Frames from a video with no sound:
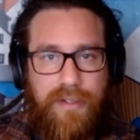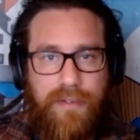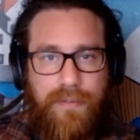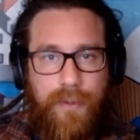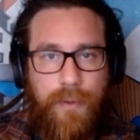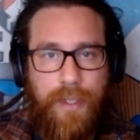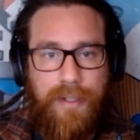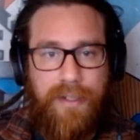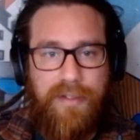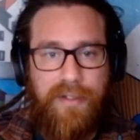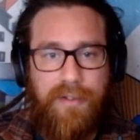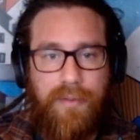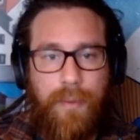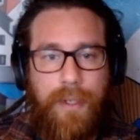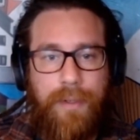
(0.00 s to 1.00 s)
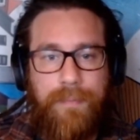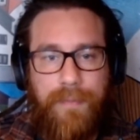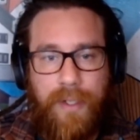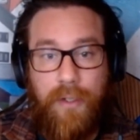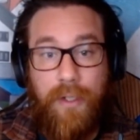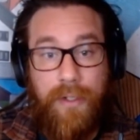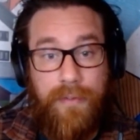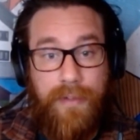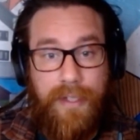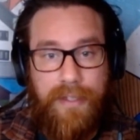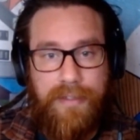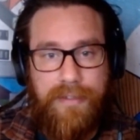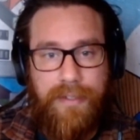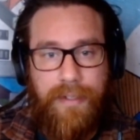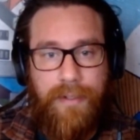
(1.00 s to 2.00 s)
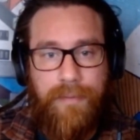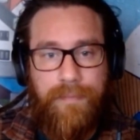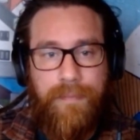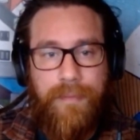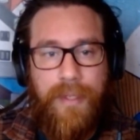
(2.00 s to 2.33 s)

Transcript: a few others as well. A lot of others now.